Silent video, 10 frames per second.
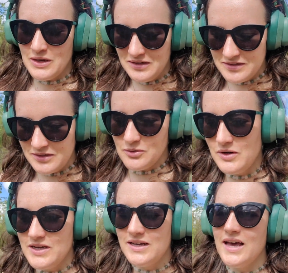So
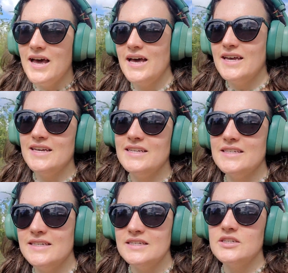I
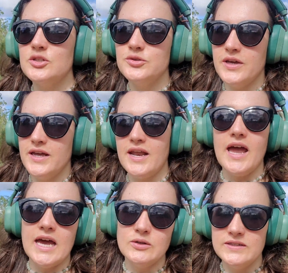needed to head
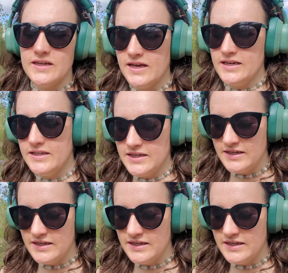outside